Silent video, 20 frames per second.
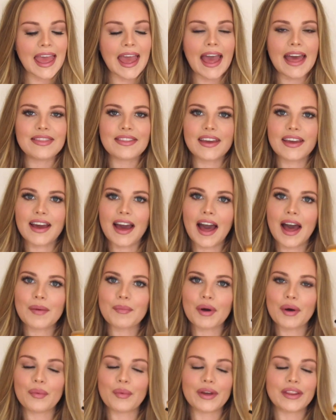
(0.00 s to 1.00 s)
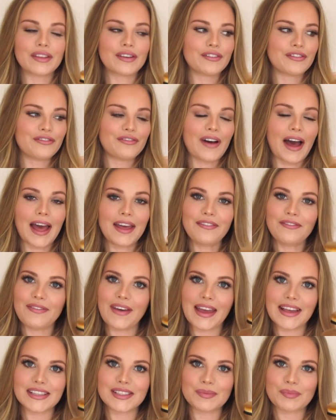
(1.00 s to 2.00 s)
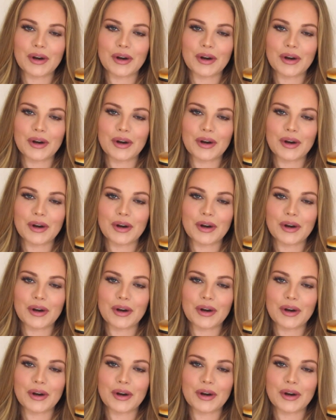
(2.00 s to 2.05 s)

and they come with 5 face